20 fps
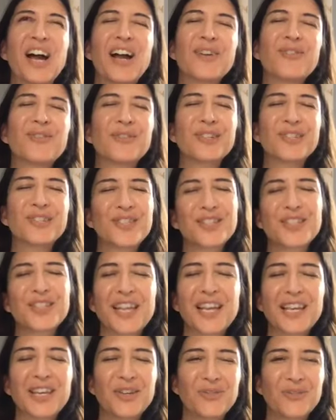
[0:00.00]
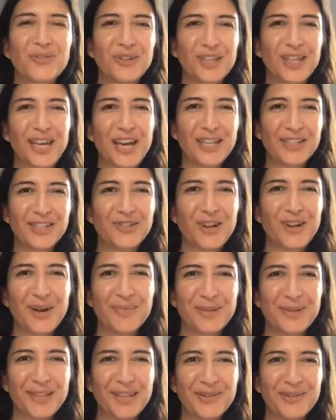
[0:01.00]
First, just thank you for that
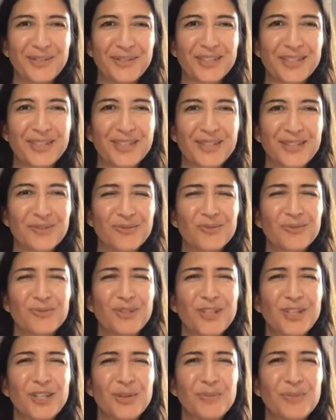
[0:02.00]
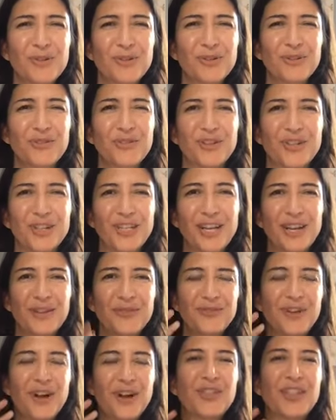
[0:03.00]
drop-in. That was really beautiful. And I
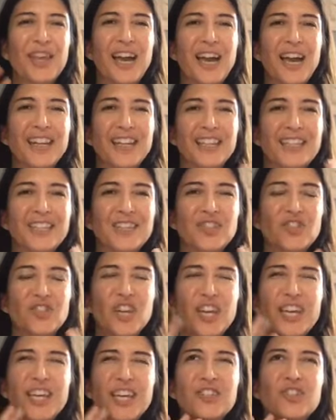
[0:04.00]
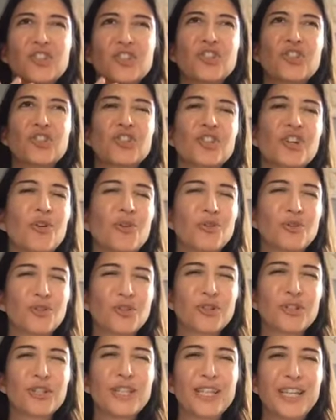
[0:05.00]
felt that exchange
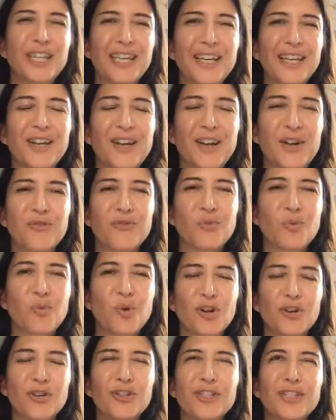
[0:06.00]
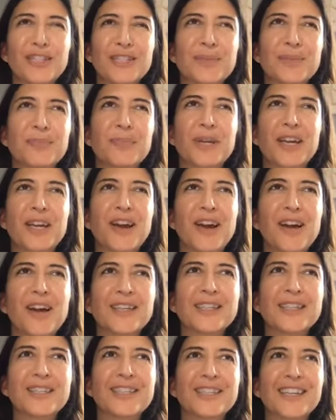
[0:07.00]
culturally and of worlds,
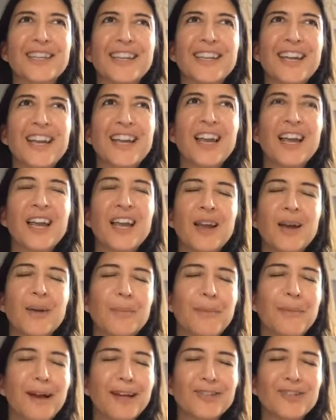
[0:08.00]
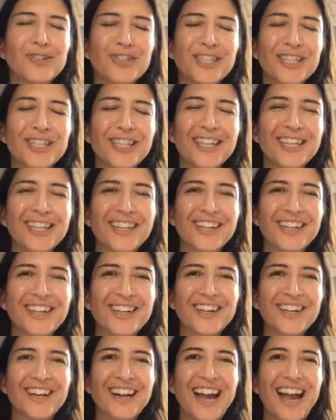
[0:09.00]
because my journey
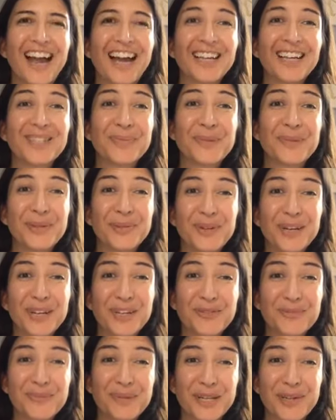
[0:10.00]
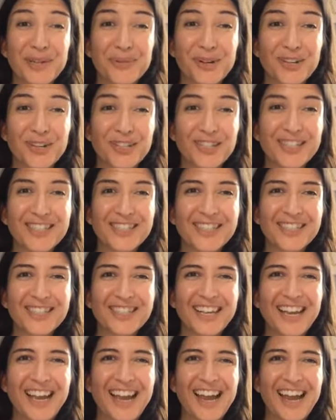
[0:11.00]
here has been one of many worlds.